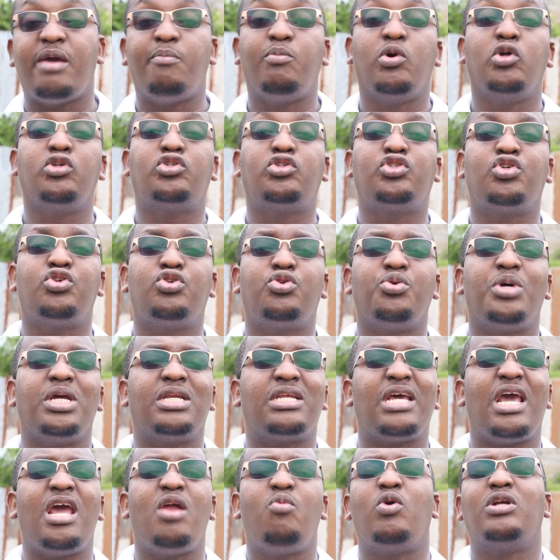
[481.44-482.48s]
able to do it
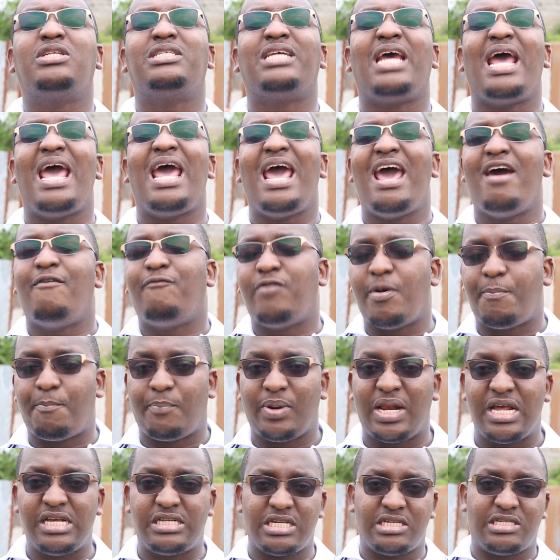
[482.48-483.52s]
in whatever
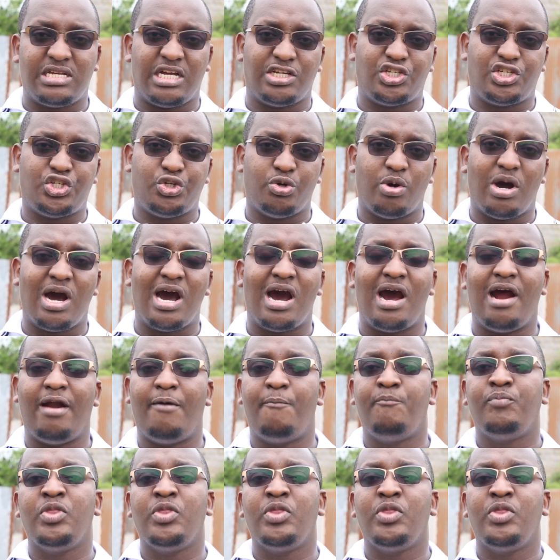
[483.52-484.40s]
places that you are.